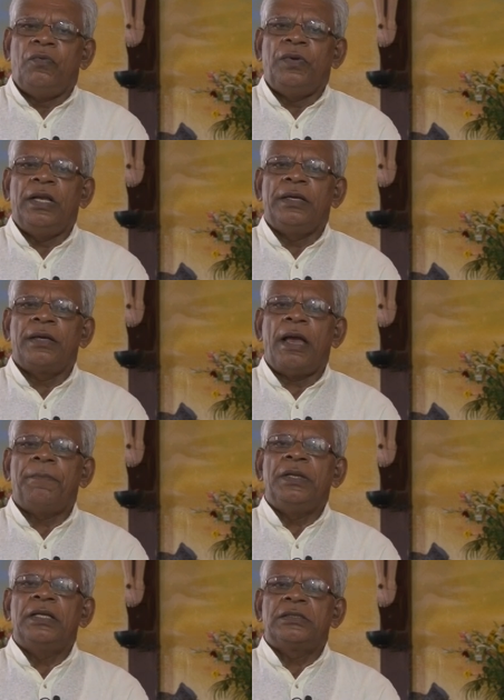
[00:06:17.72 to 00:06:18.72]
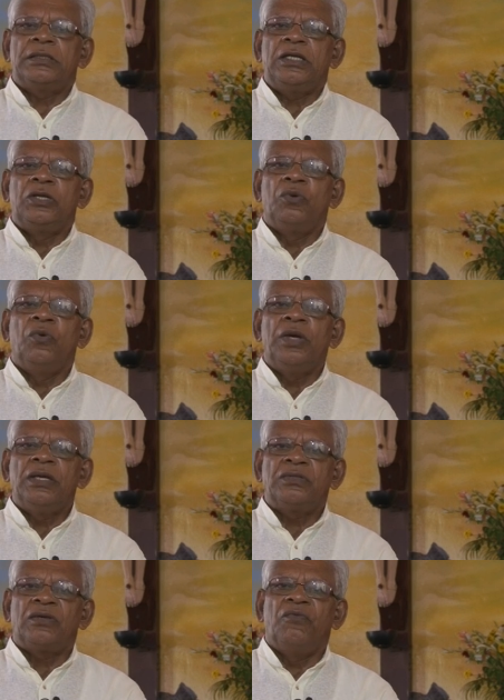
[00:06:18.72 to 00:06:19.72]
feeling happiness in
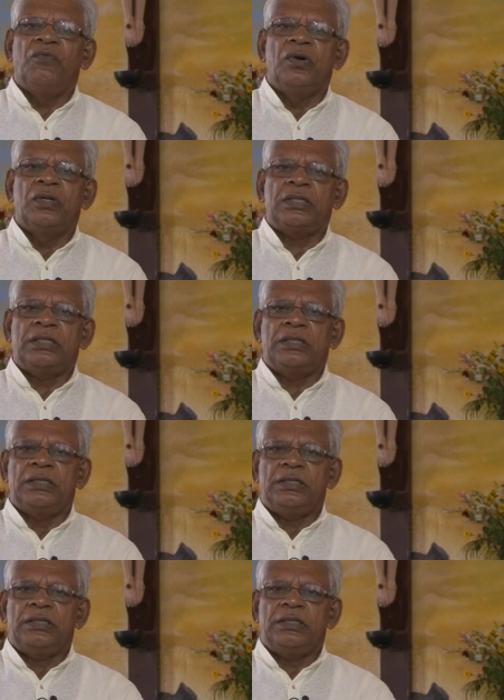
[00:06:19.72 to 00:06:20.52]
doing some work.